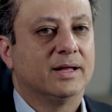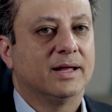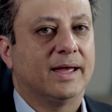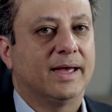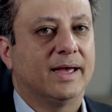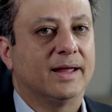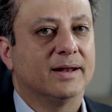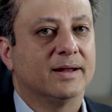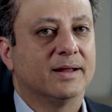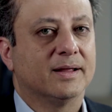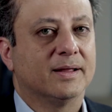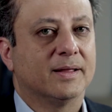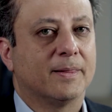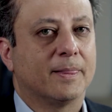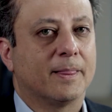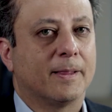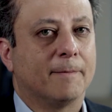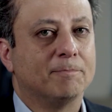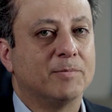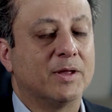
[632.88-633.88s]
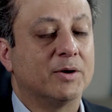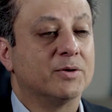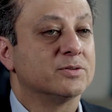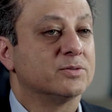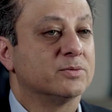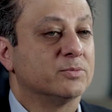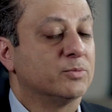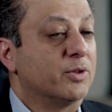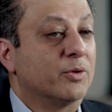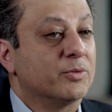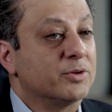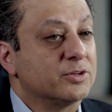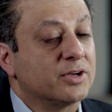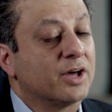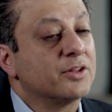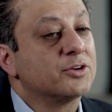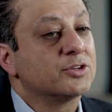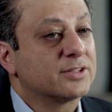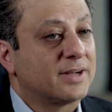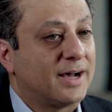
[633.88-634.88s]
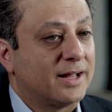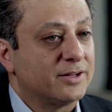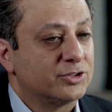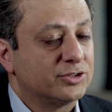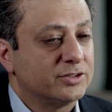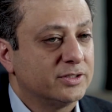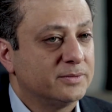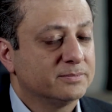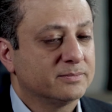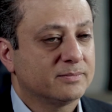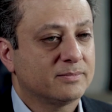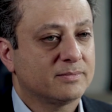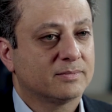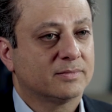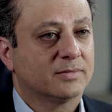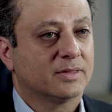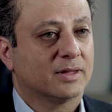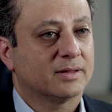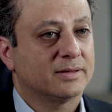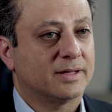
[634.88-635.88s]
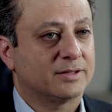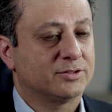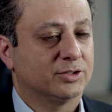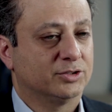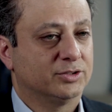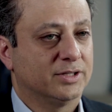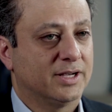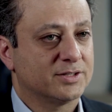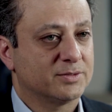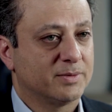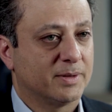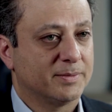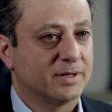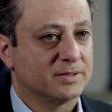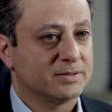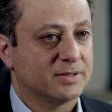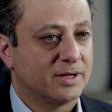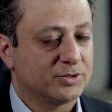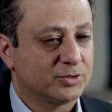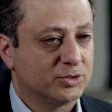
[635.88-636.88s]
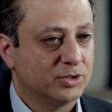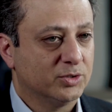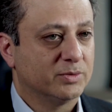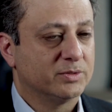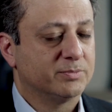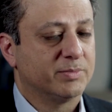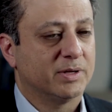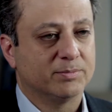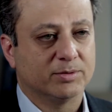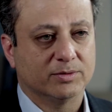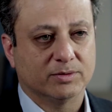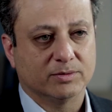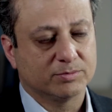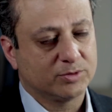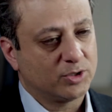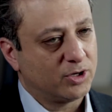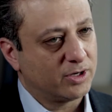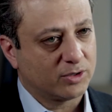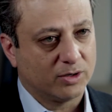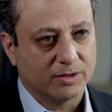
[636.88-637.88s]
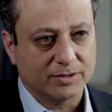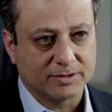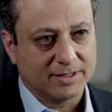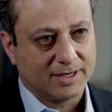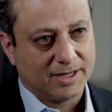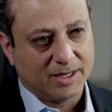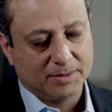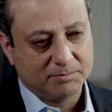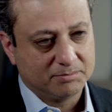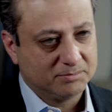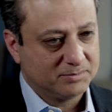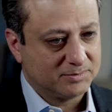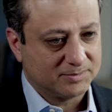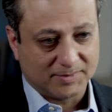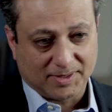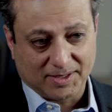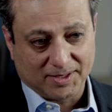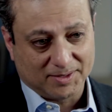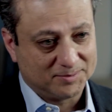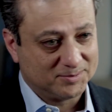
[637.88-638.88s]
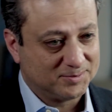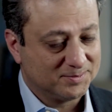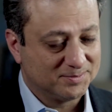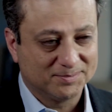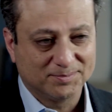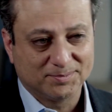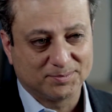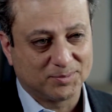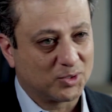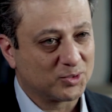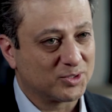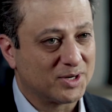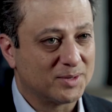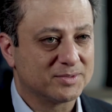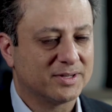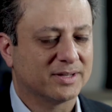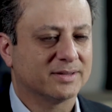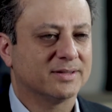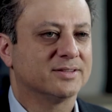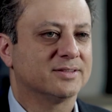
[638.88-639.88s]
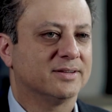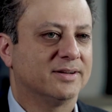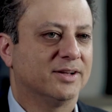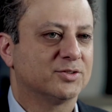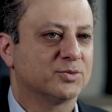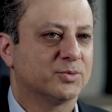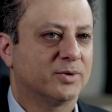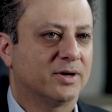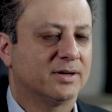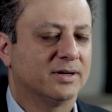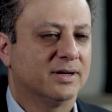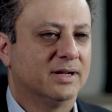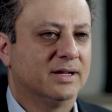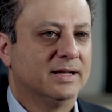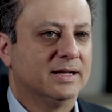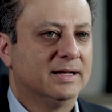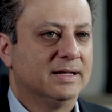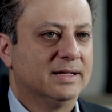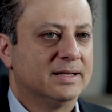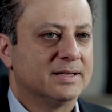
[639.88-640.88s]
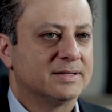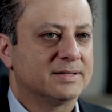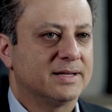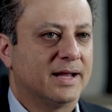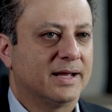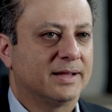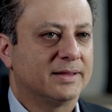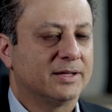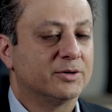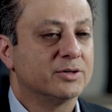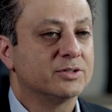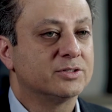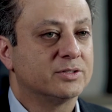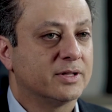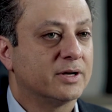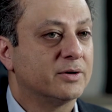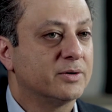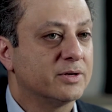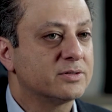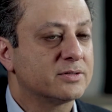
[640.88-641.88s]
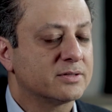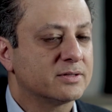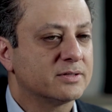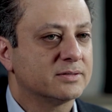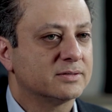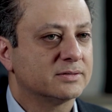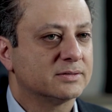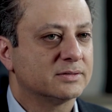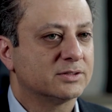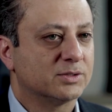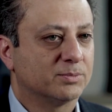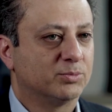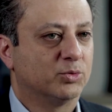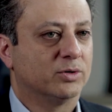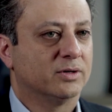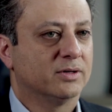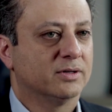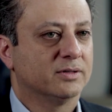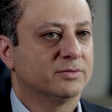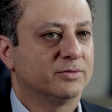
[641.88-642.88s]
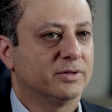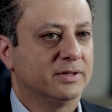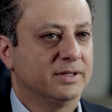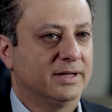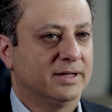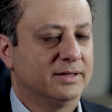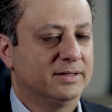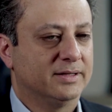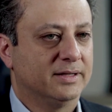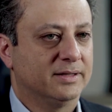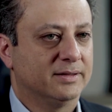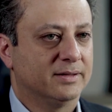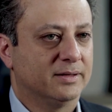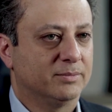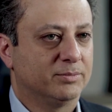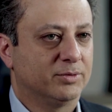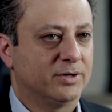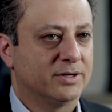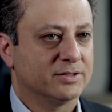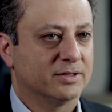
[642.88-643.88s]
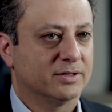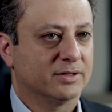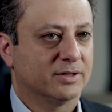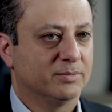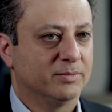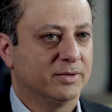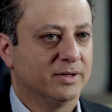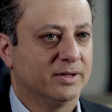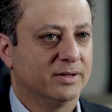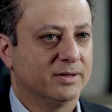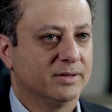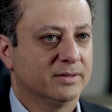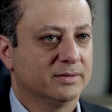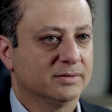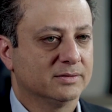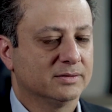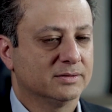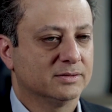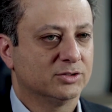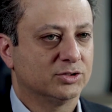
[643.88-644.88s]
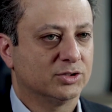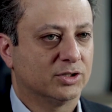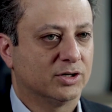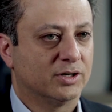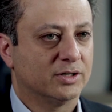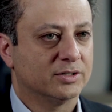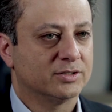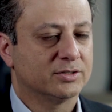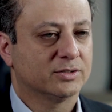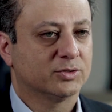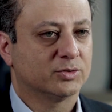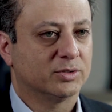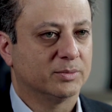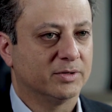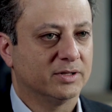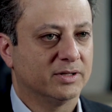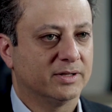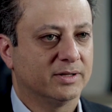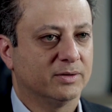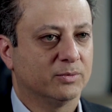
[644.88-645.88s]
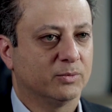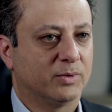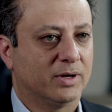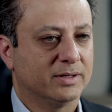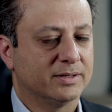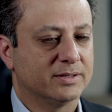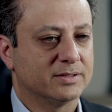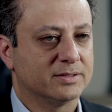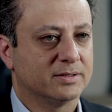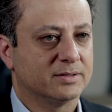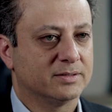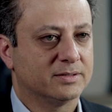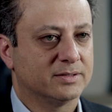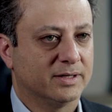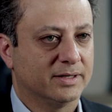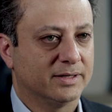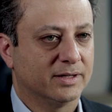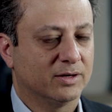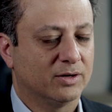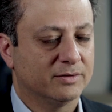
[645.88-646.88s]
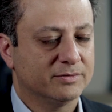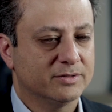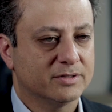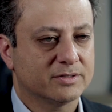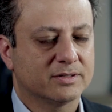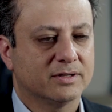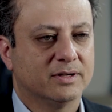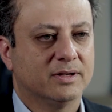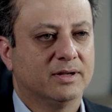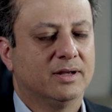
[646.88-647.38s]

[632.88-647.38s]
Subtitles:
And there is, you know, there's other scholarship that suggests maybe that's not true, and people talk all the time on programs like this and elsewhere, saying there is support for the idea that a president can be charged criminally while he's sitting in office.